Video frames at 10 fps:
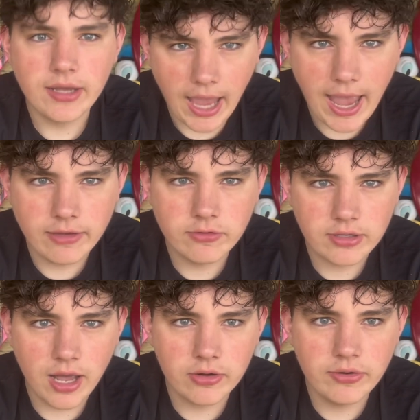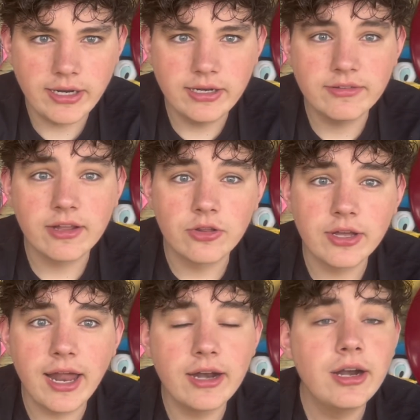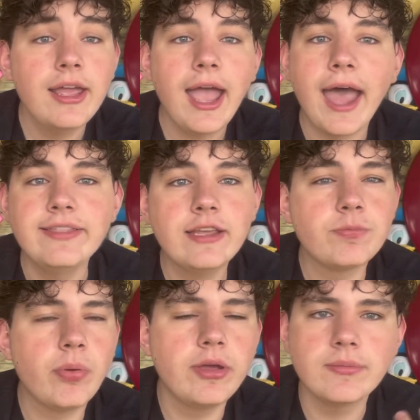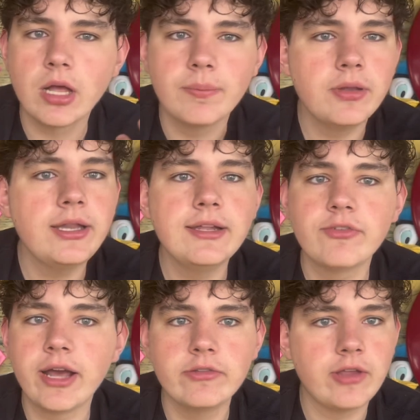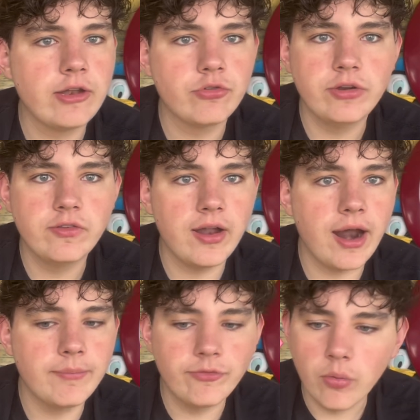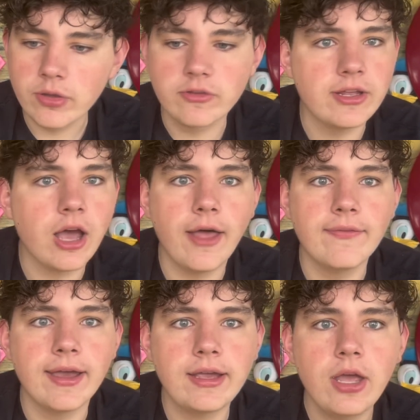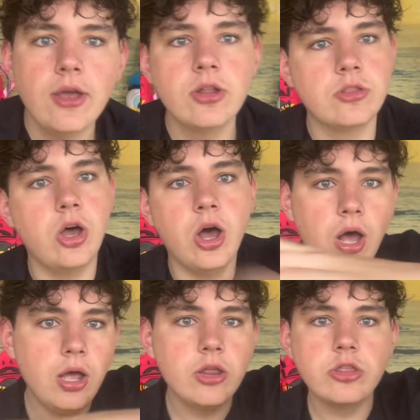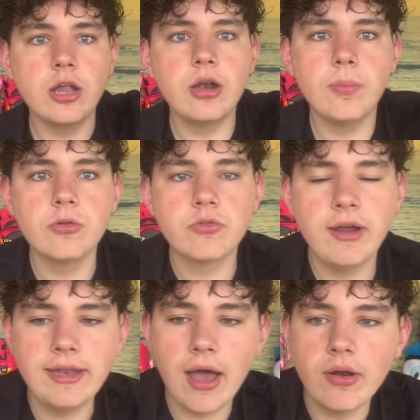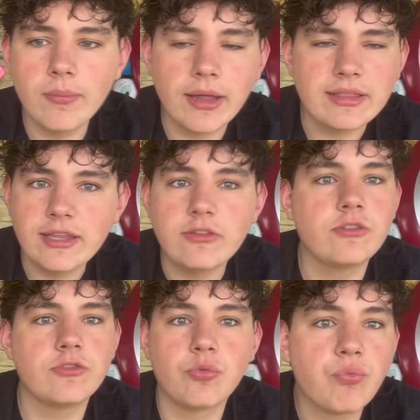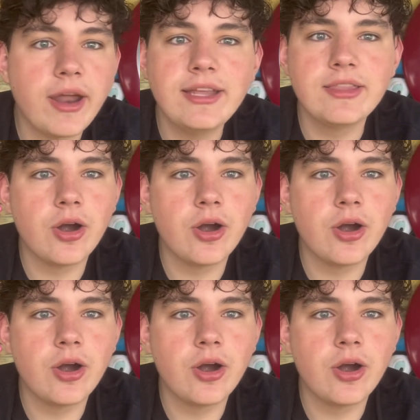has the concrete, and he's, like, looking at her. At this point, completely forget Sentry's there. I'm focusing on, like, the Thunderbolts right now, and I'm like, this is great. They're